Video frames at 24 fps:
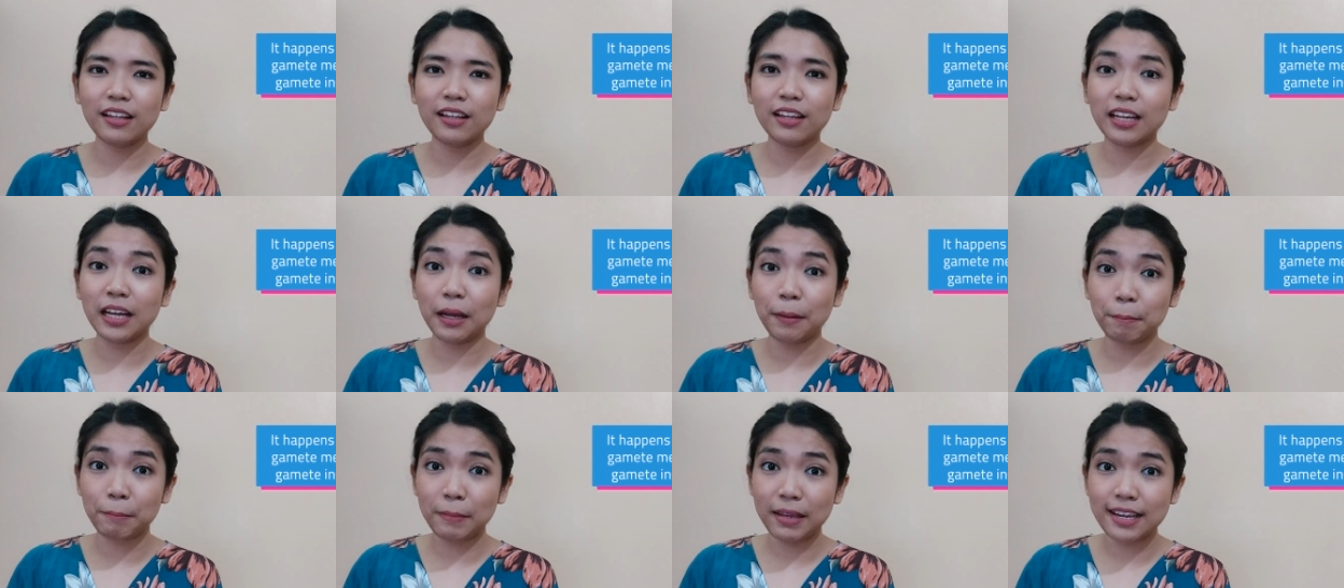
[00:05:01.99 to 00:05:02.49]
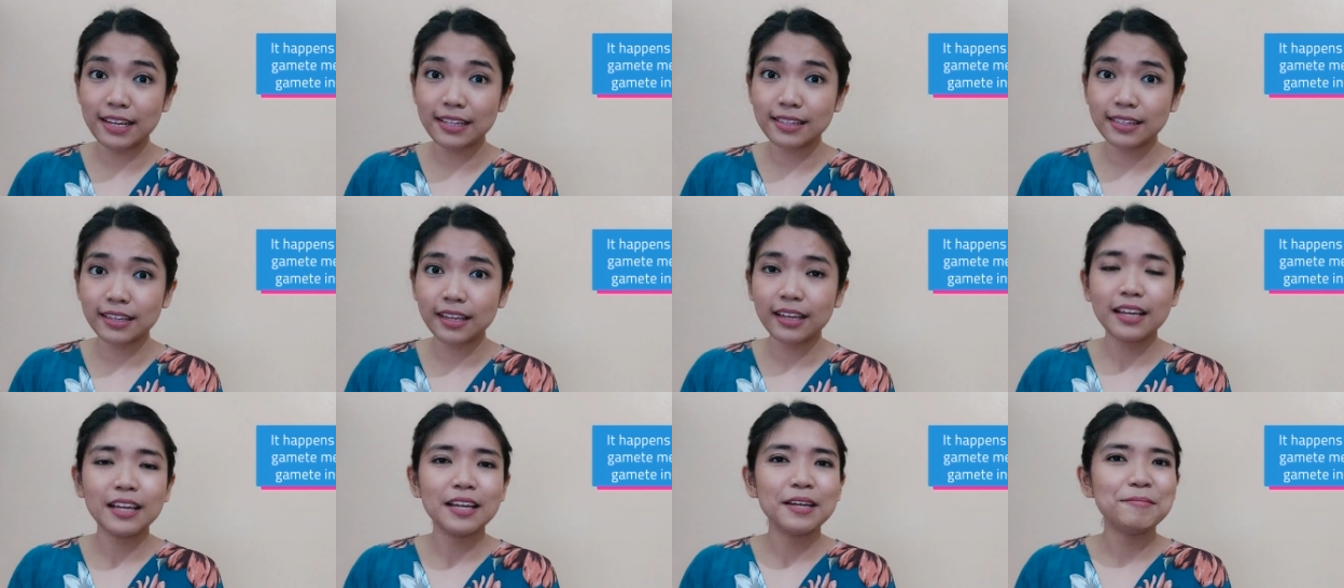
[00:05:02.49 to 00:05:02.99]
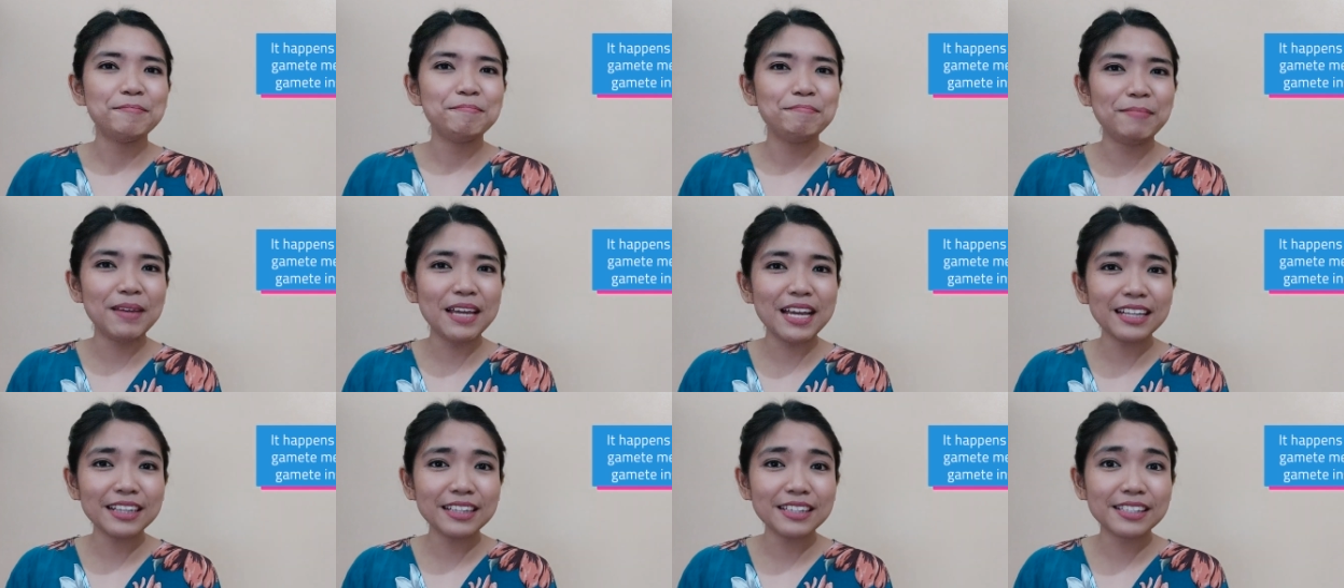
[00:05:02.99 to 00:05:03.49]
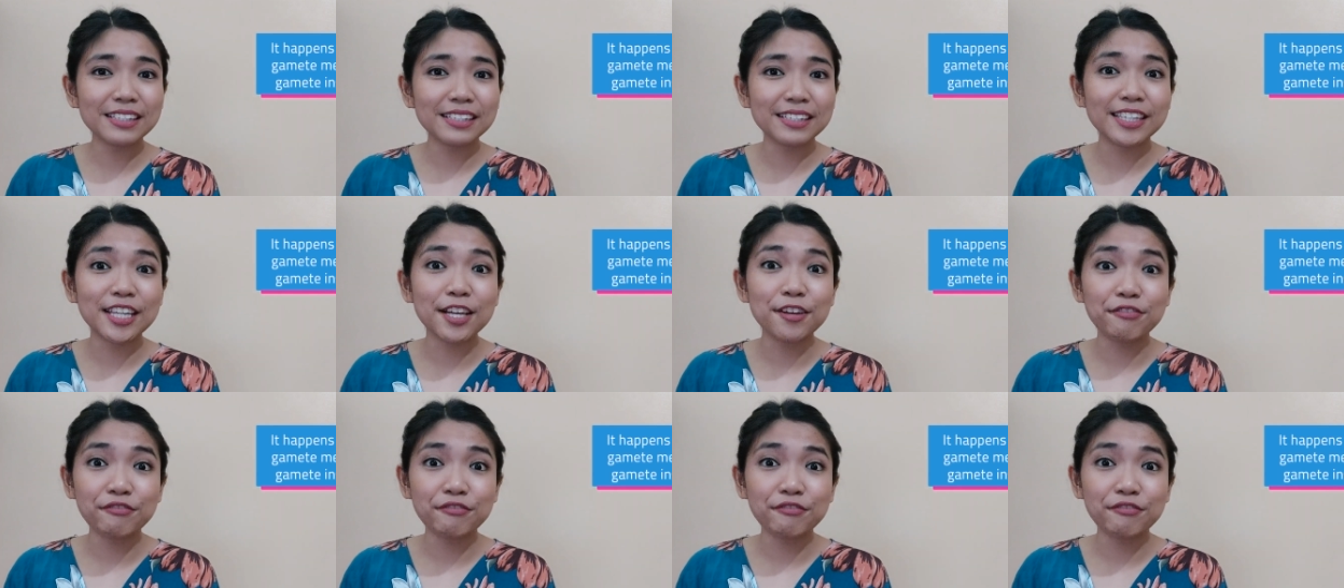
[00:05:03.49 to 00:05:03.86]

gamete meets the